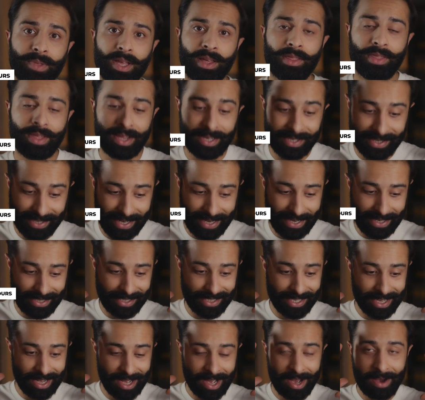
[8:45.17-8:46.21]
This
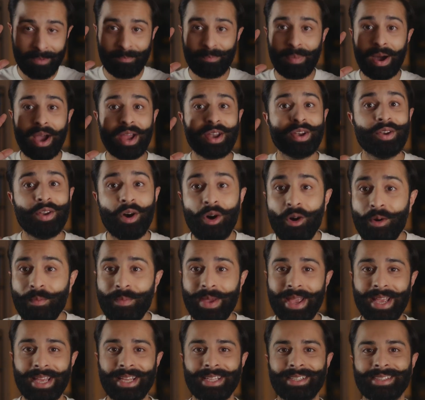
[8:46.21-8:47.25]
is by no
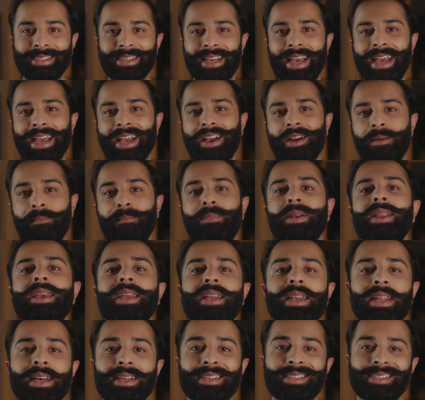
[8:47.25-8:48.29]
means a
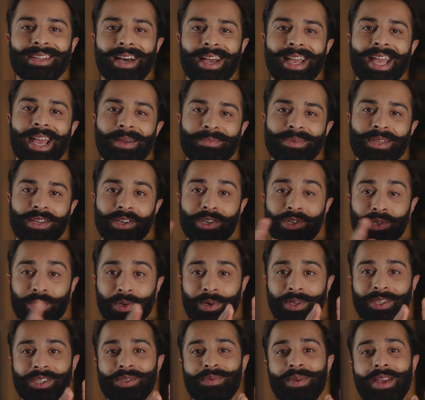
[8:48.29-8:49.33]
complete list. I kept it
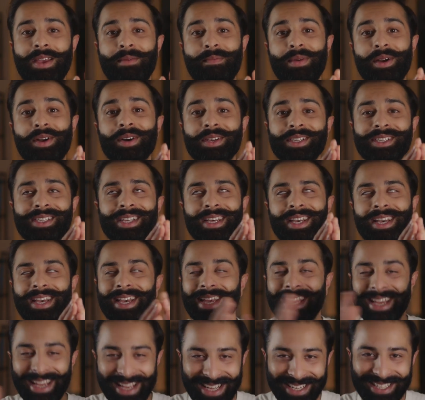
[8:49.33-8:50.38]
short and sweet because
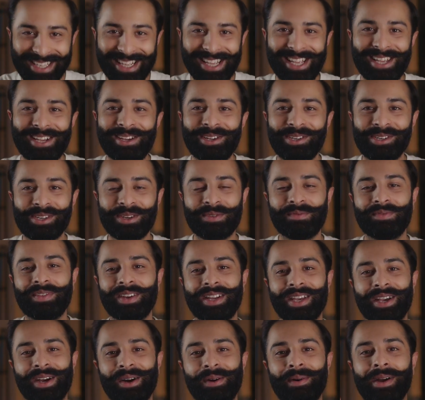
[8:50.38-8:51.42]
it is a YouTube
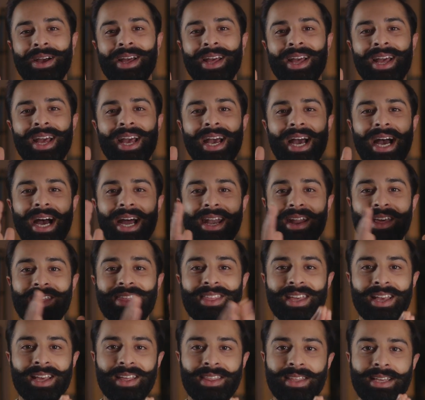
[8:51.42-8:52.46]
video, and I
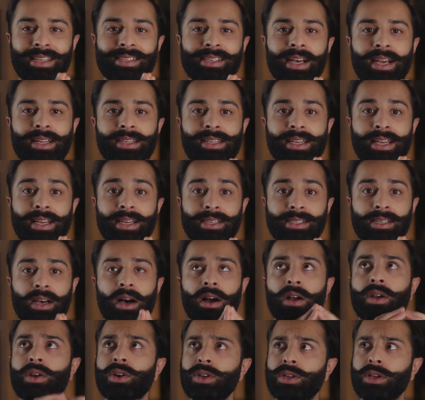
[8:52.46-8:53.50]
think these ideas
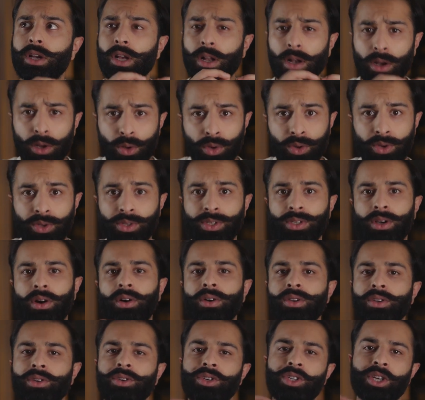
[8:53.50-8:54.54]
are good clues
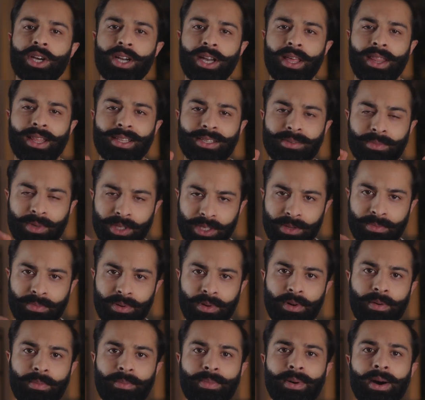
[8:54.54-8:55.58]
on your journey. That's the most
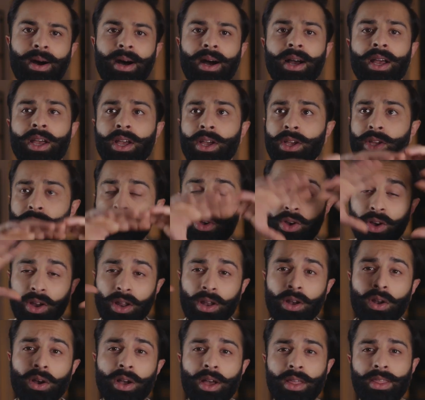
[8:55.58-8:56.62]
important part. You've got to
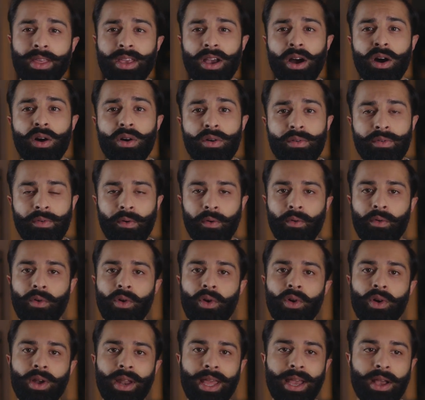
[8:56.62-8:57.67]
look at the
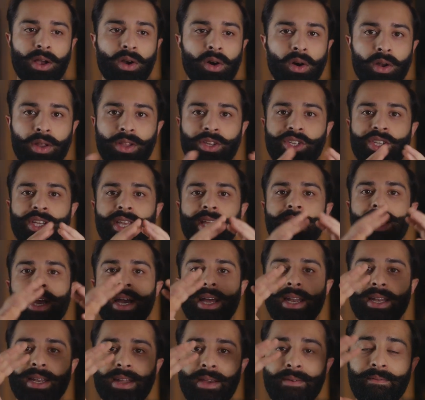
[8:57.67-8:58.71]
overall ecology
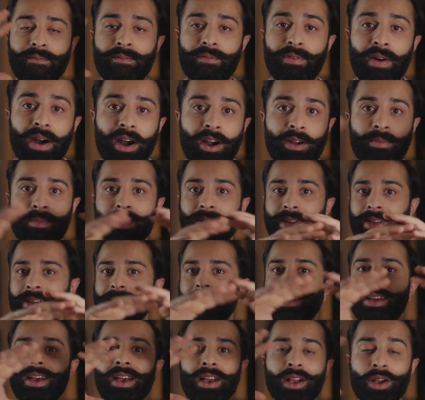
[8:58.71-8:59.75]
and environment
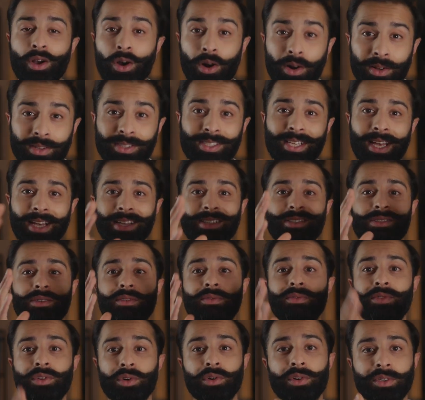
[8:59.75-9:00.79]
and context
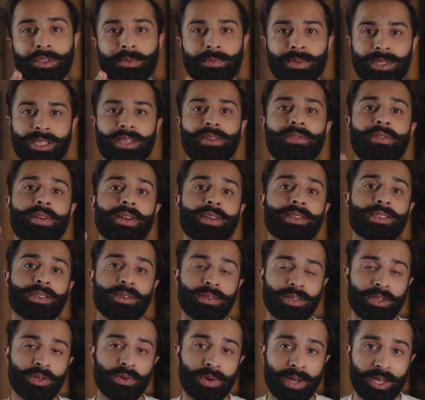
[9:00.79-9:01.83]
of your specific
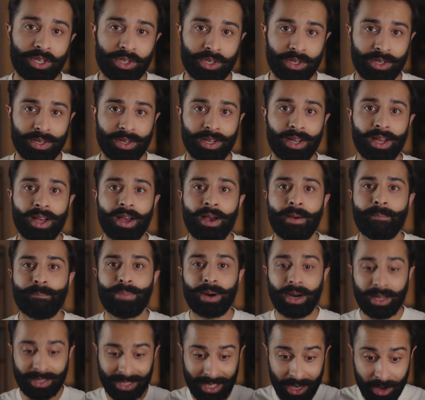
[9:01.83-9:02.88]
situation.
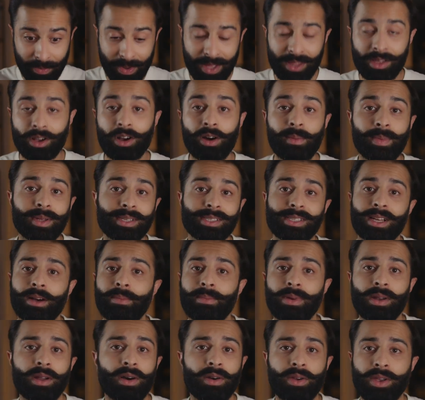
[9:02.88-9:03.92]
But tell me in the comments
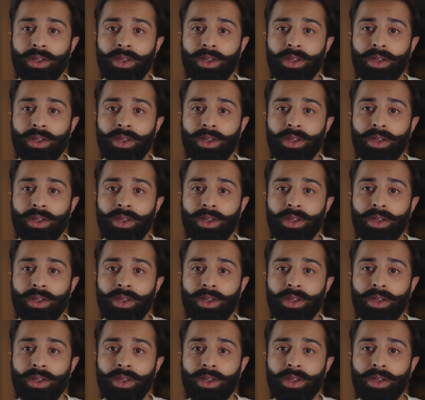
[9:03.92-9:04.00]
down below,